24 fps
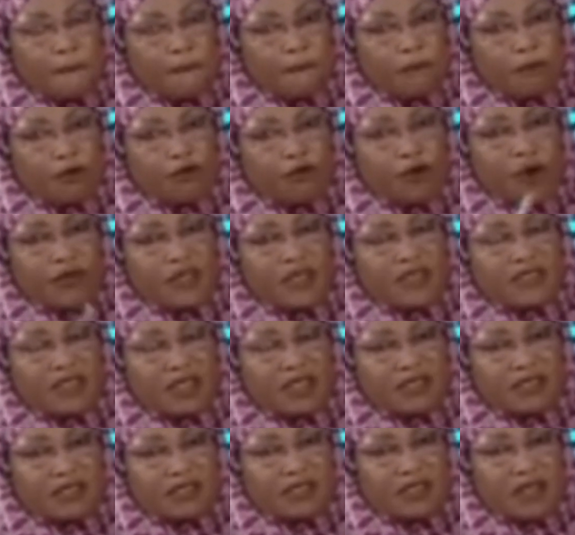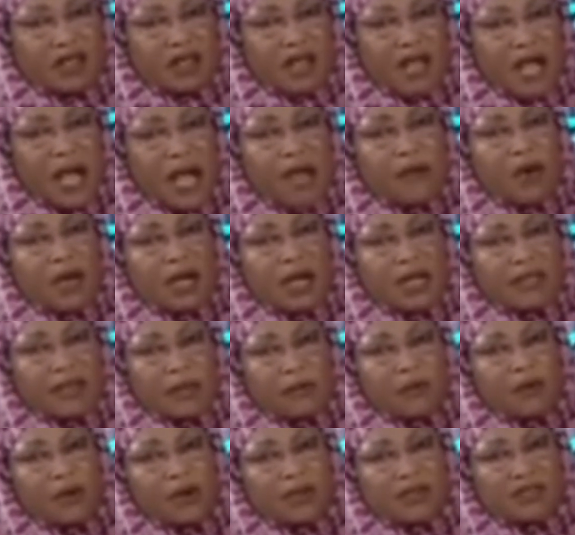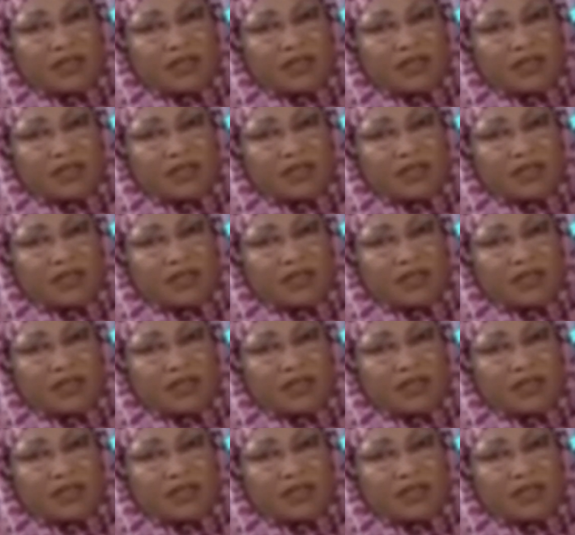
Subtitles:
for instance, I work at the Police